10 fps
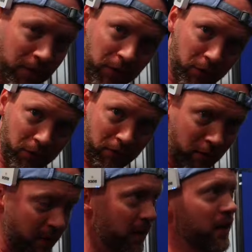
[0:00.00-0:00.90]
Feels
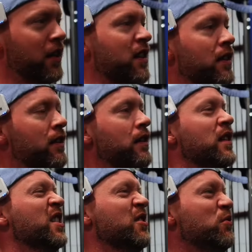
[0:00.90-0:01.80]
really,
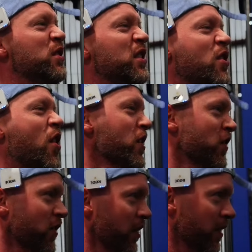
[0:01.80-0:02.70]
really
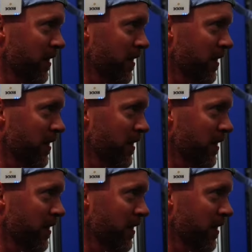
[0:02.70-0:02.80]
nice.